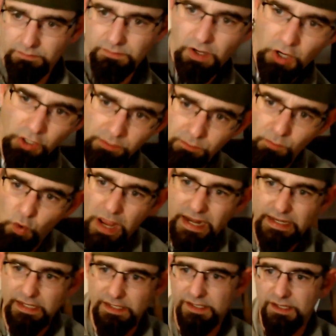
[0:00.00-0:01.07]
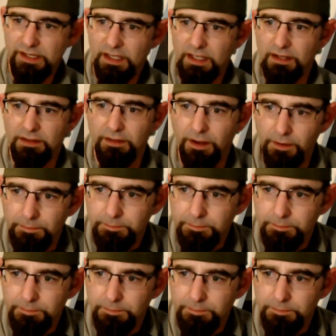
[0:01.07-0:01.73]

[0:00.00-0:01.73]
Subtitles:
arm wetness to get in there.